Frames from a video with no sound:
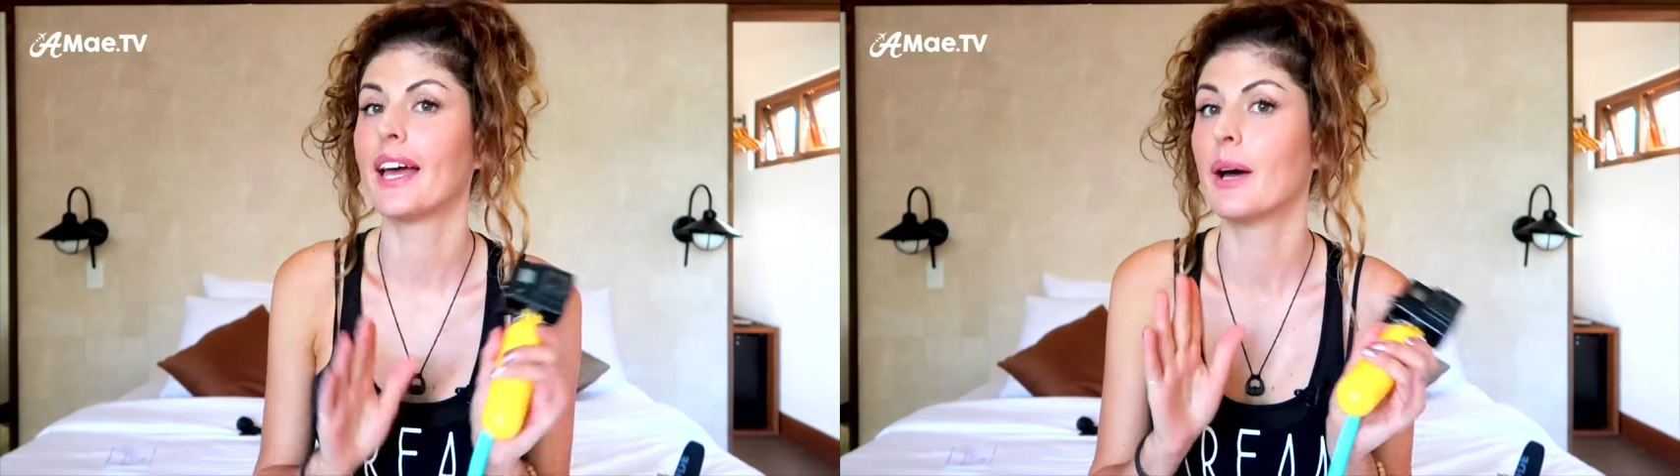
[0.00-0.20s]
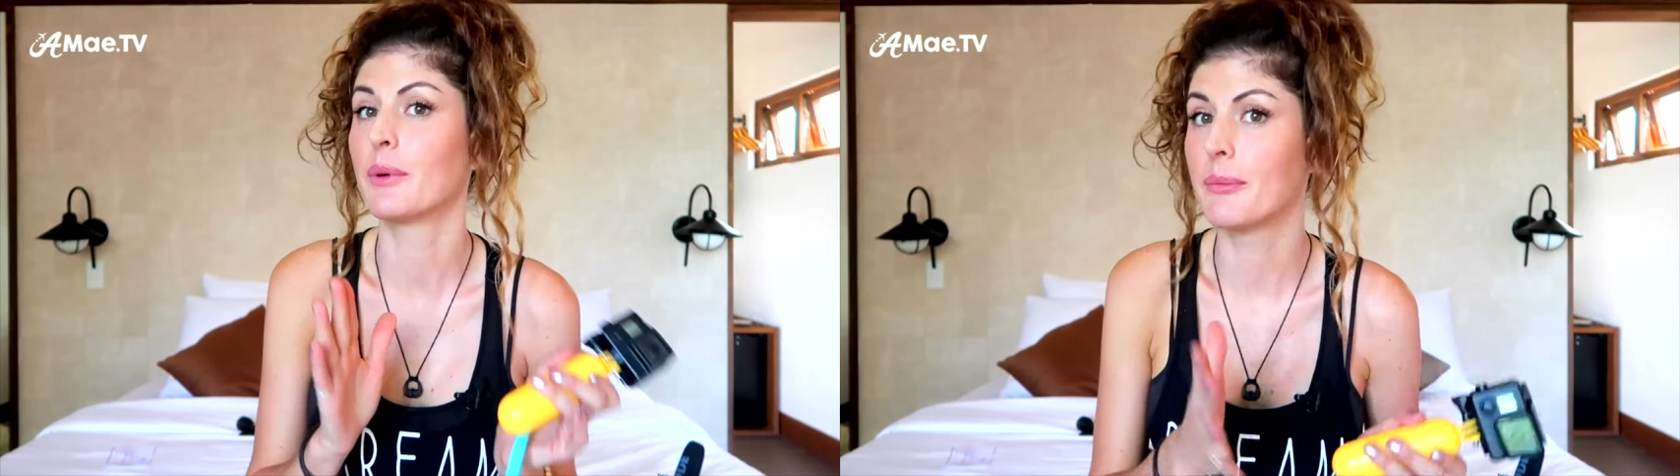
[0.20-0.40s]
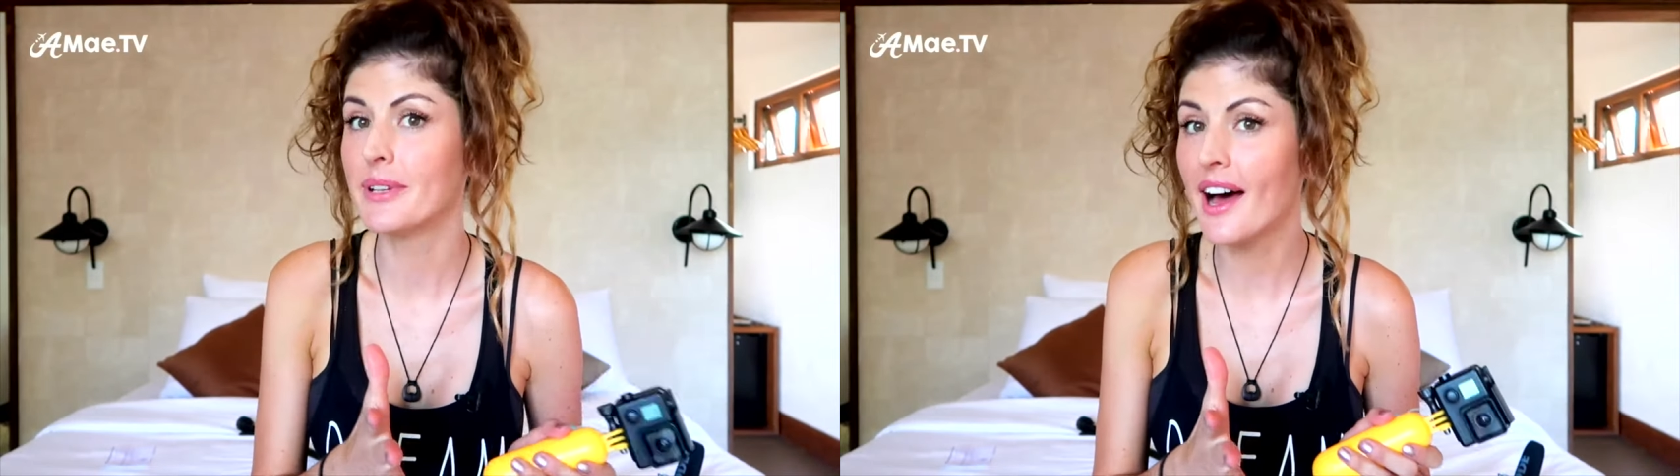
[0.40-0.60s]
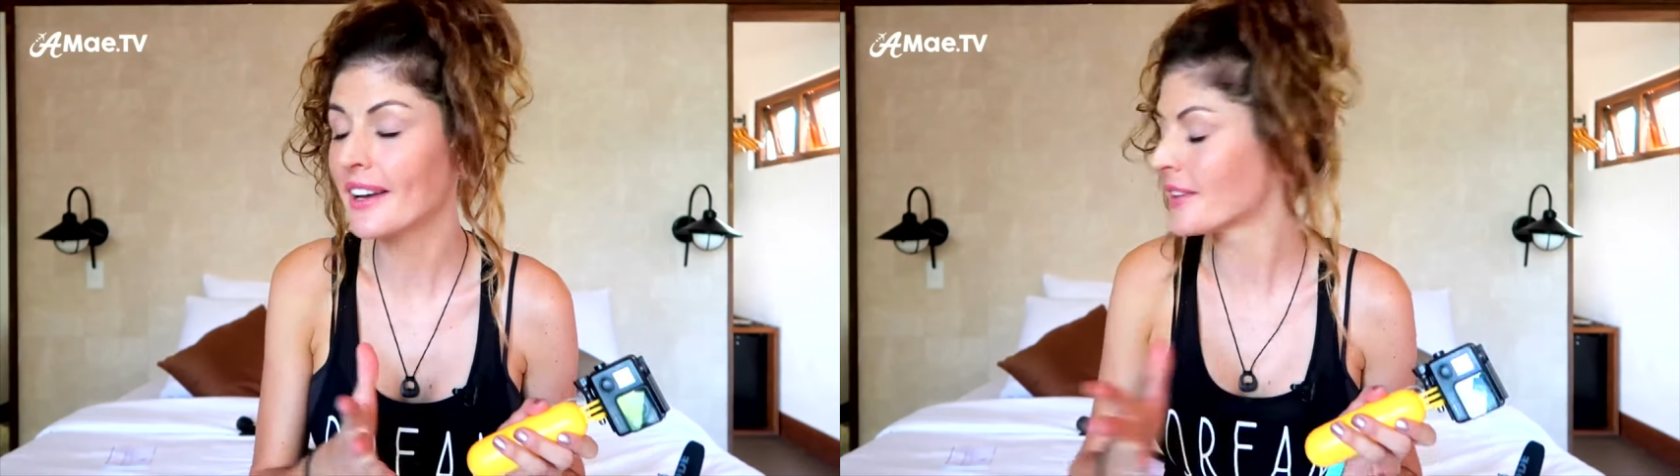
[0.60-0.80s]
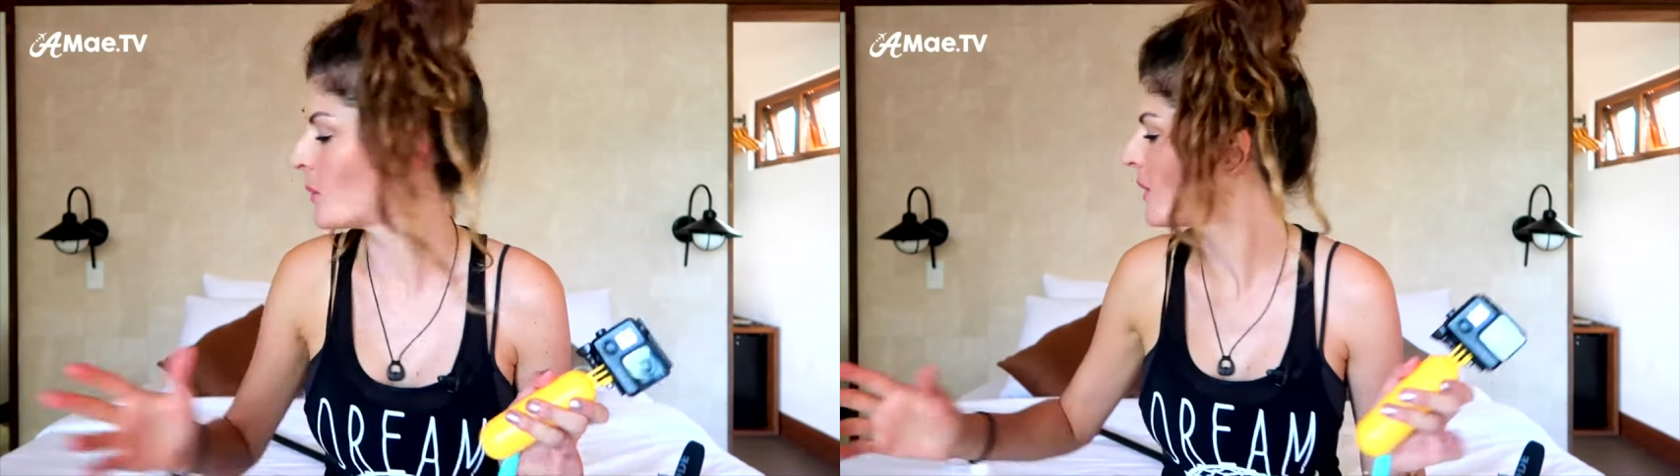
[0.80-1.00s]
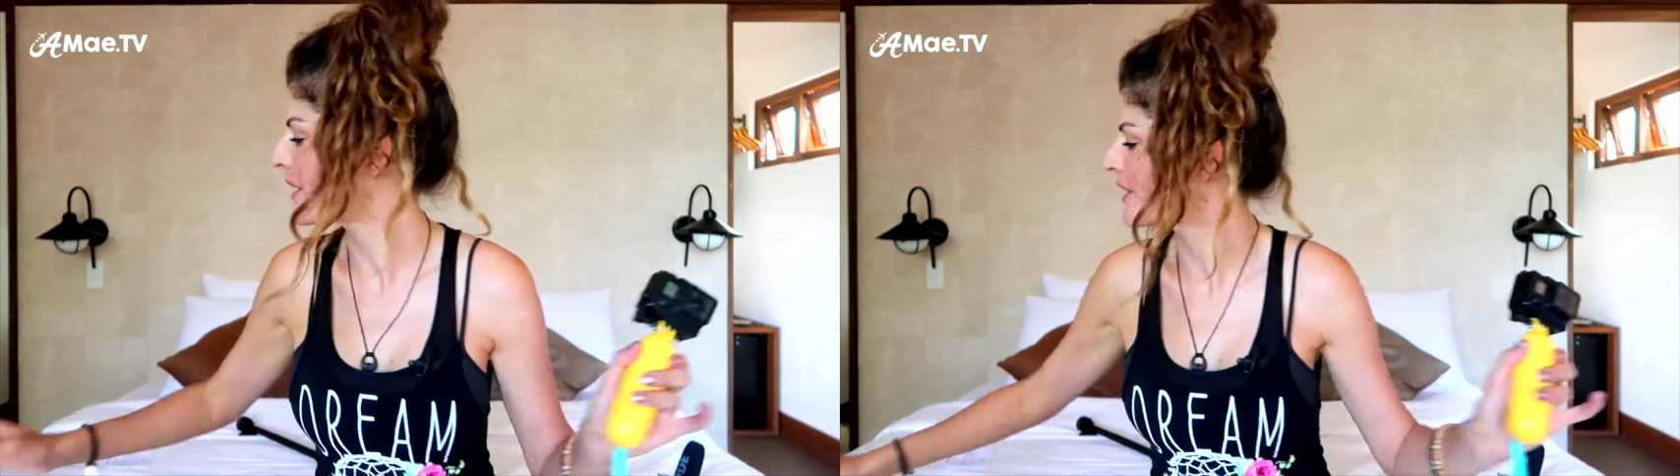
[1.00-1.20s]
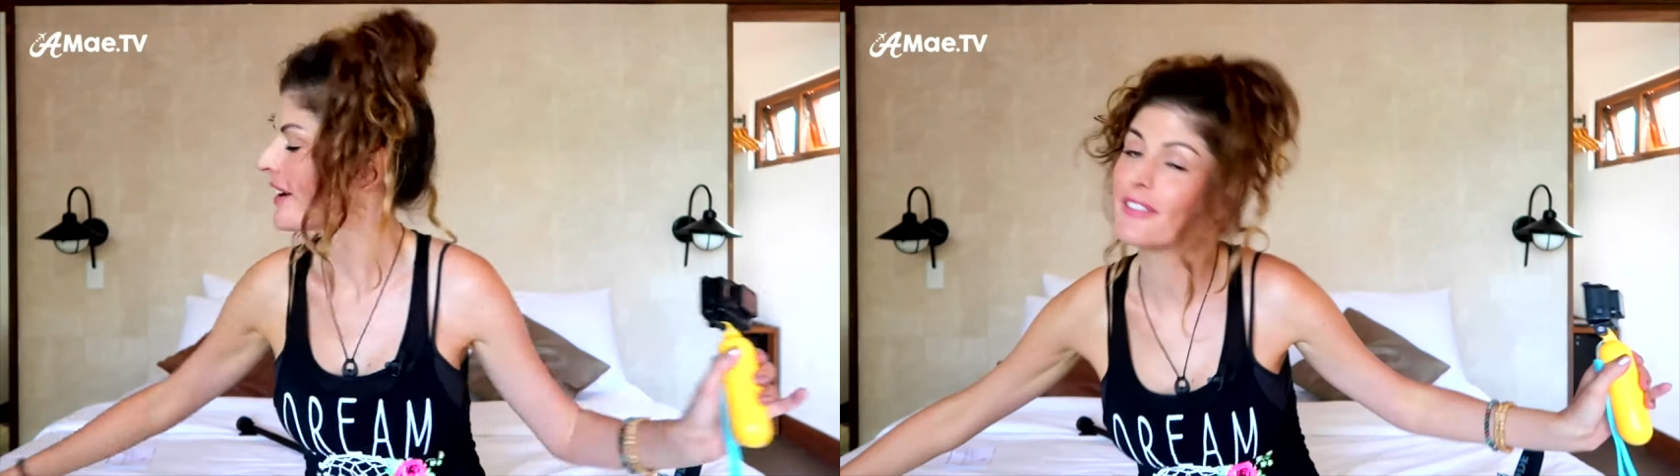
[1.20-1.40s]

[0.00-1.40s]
And when I'm not in the water,